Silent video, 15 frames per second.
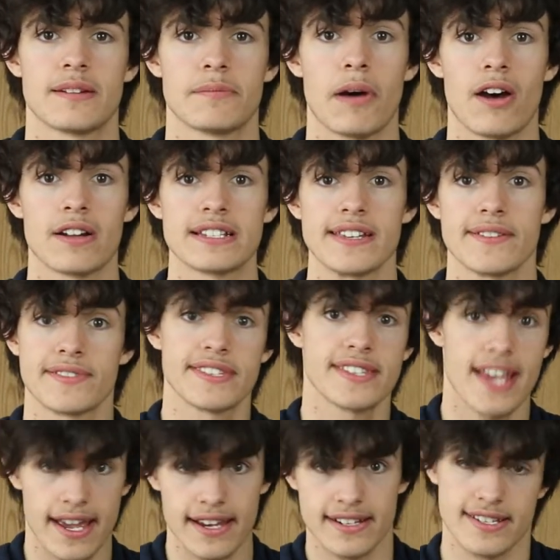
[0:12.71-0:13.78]
party of
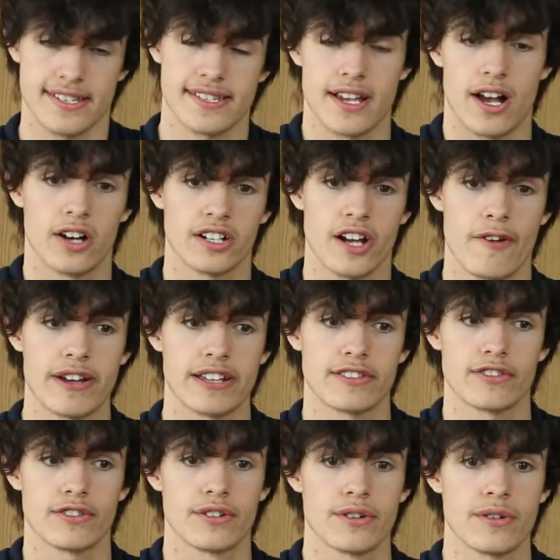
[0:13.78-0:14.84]
6 are going
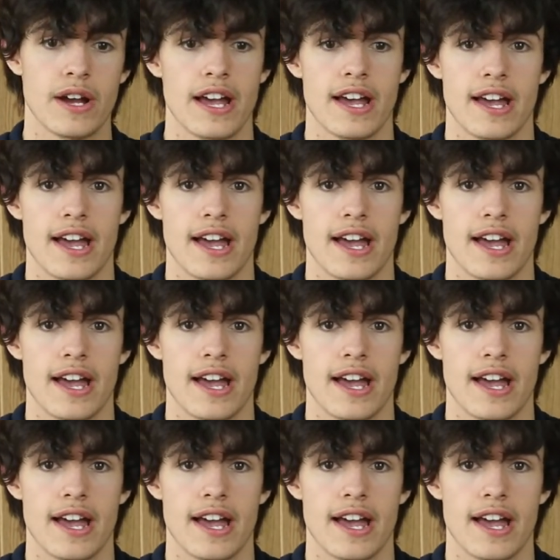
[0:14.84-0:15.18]
through